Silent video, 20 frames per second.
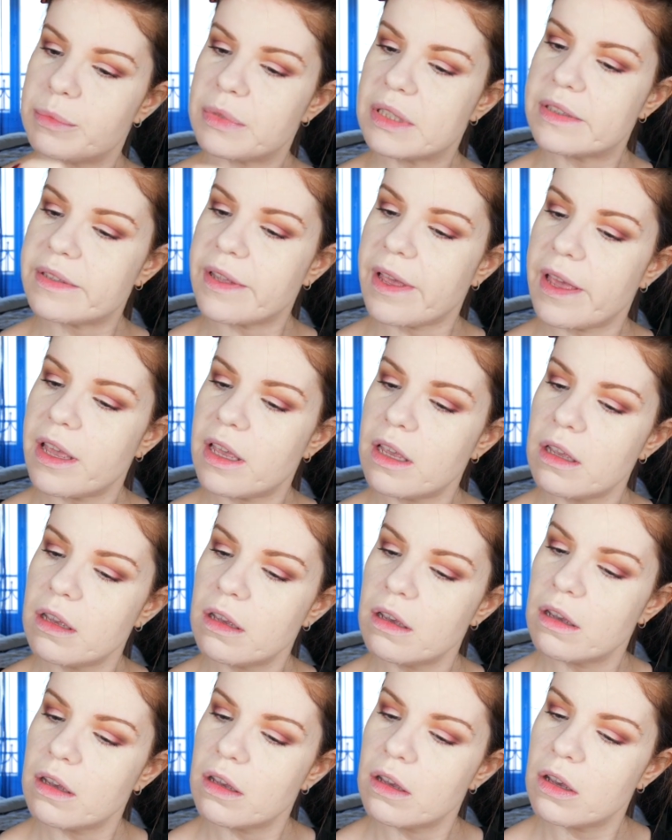Stay
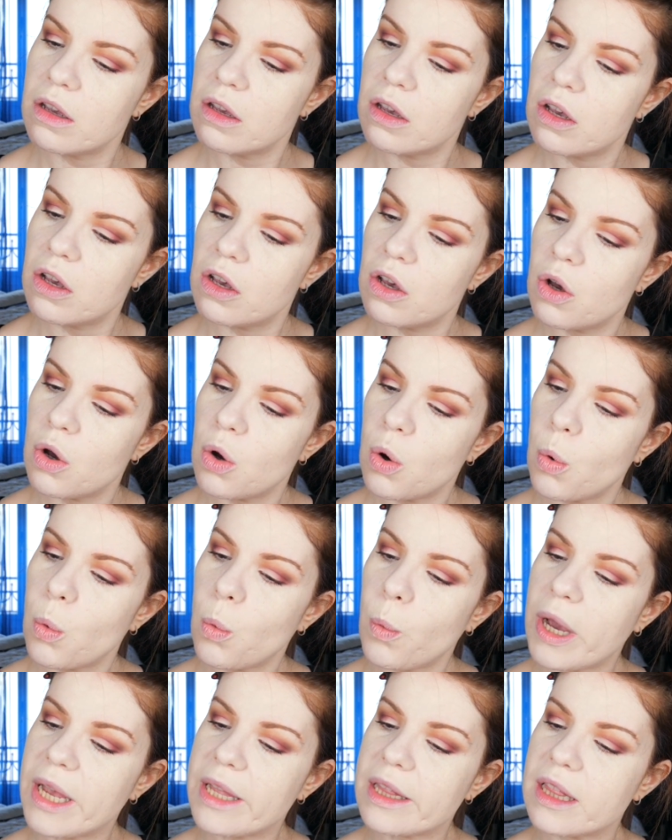
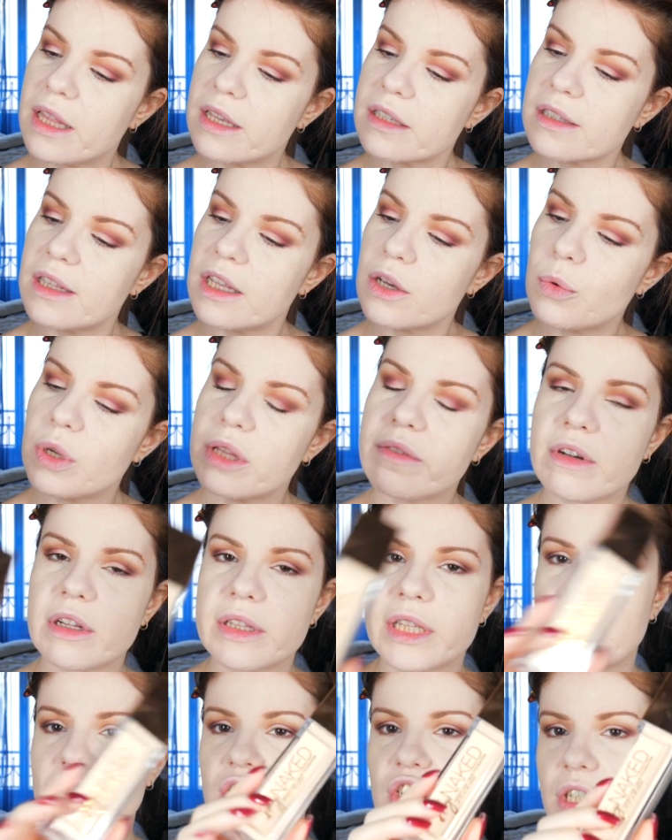Weightless Liquid
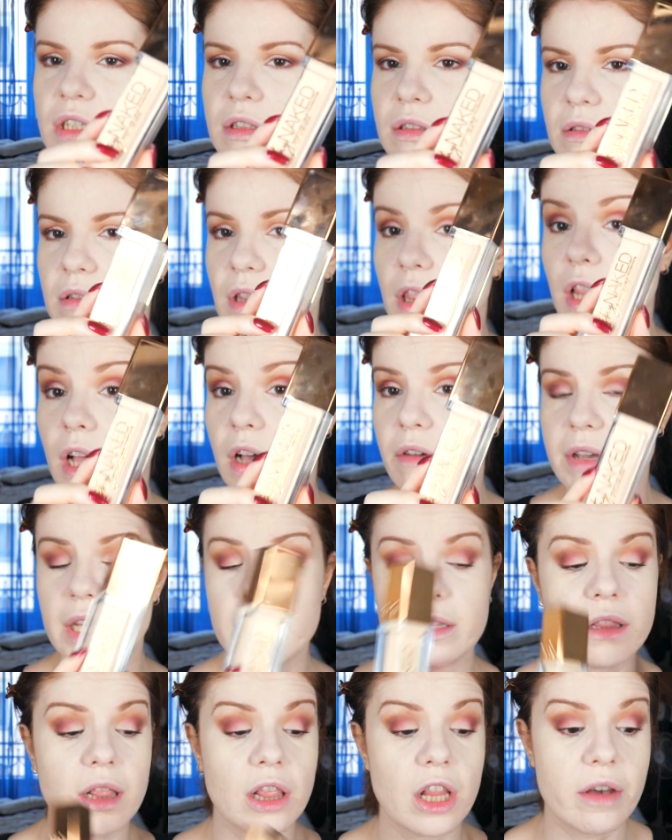Foundation. Love
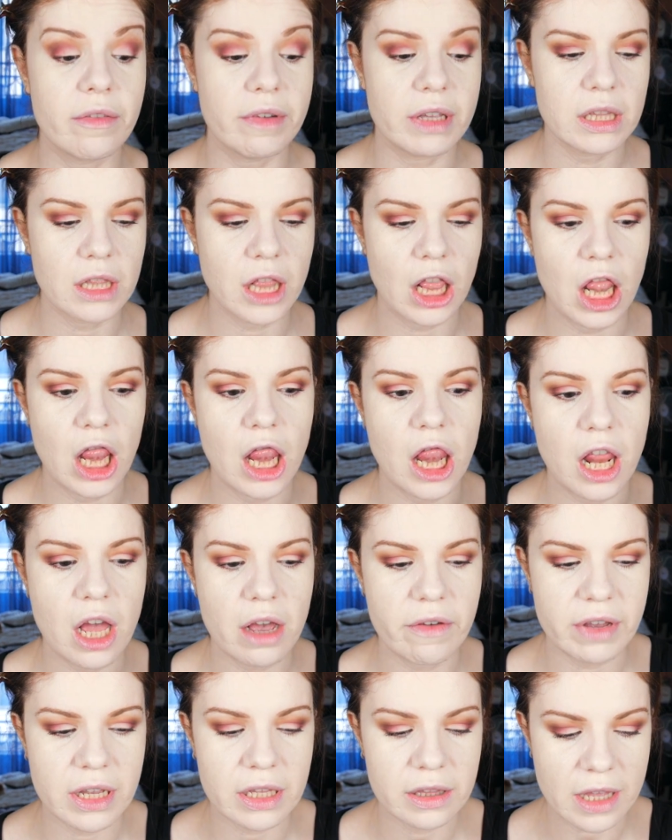it, love it,
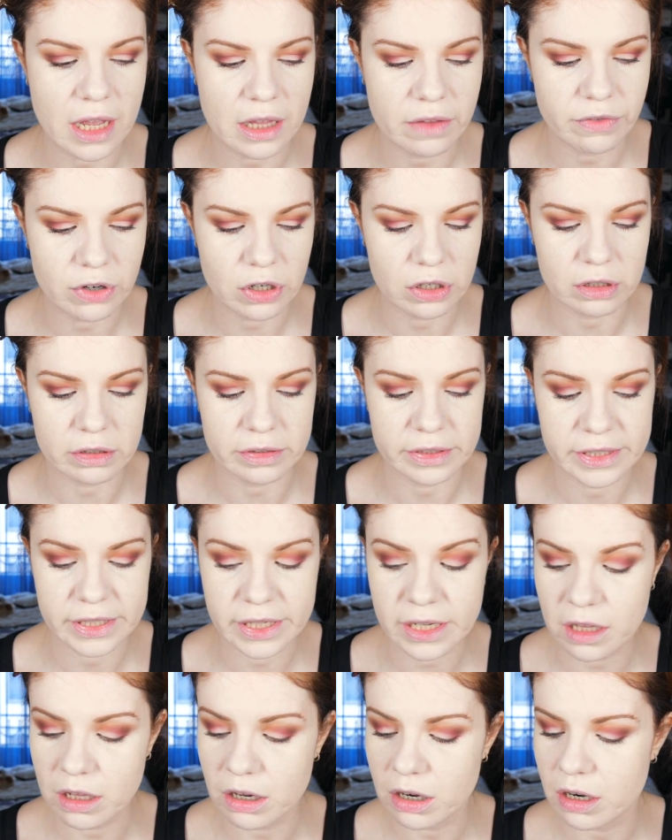love it. And for
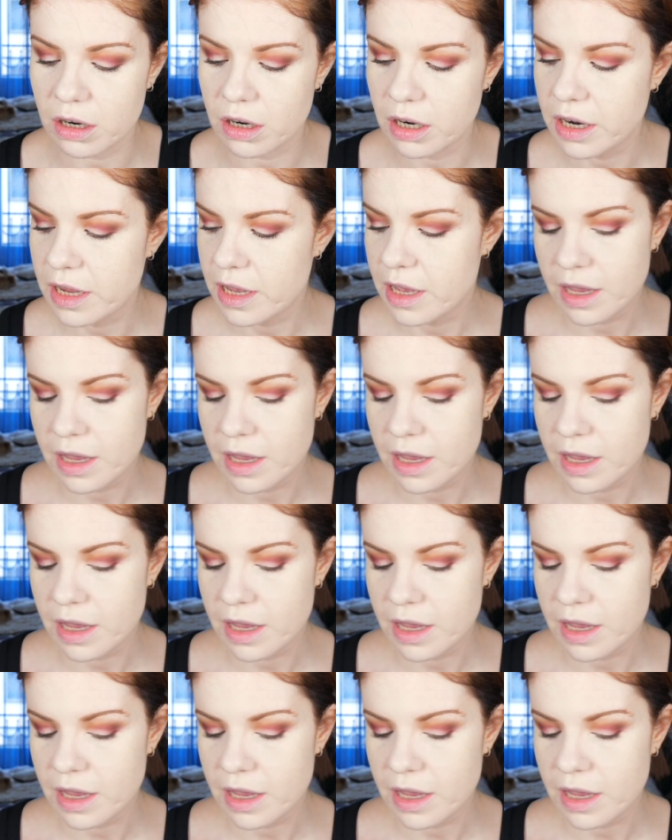concealer,